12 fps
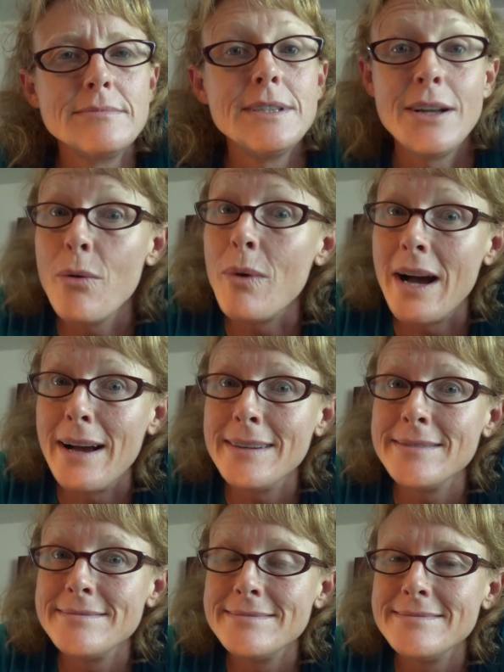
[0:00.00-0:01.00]
You know
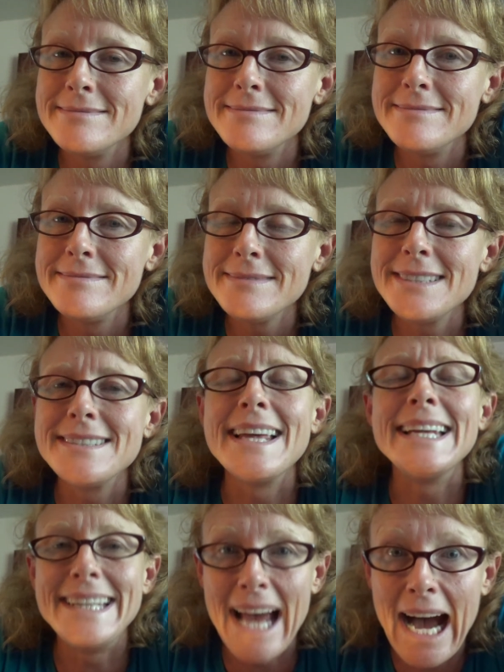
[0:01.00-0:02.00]
why? Because
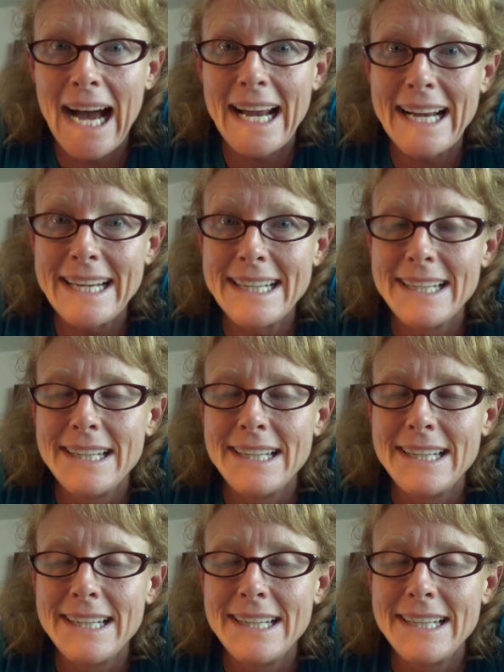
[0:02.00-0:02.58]
they die.